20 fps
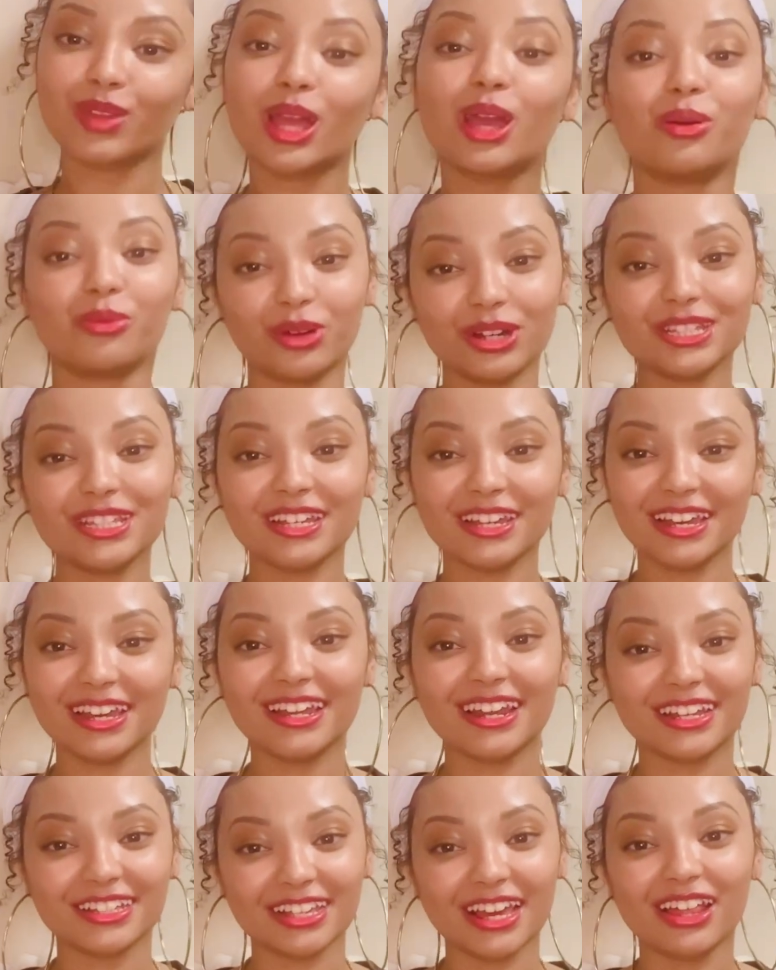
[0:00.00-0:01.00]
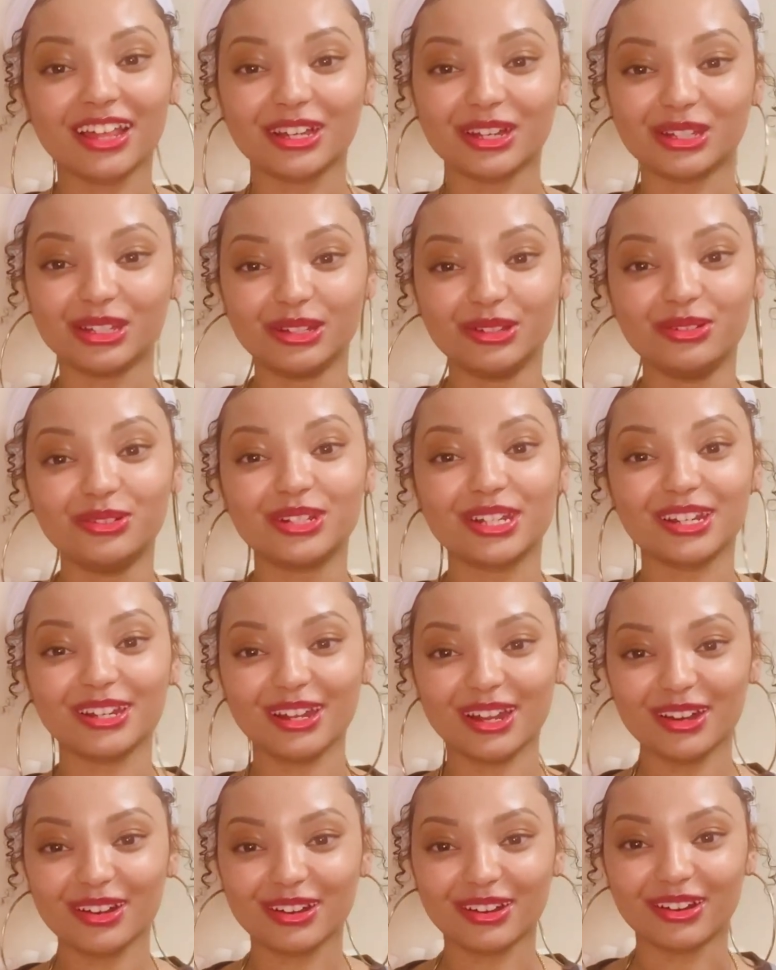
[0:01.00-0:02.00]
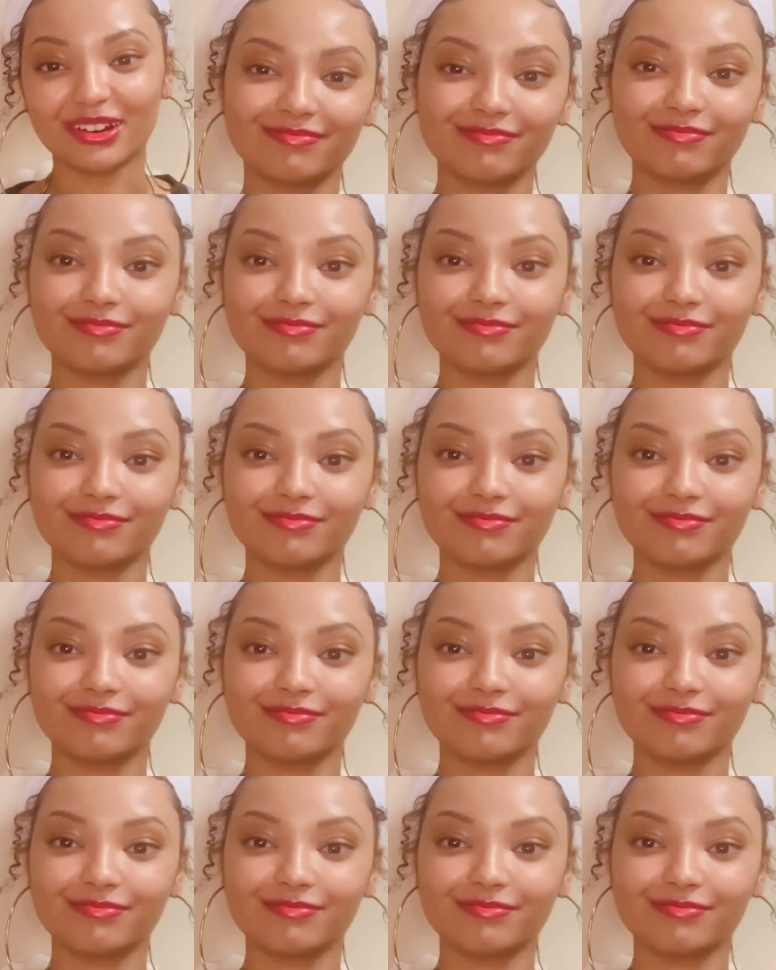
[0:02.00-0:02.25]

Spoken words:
Once again, I sound like a huge nerd.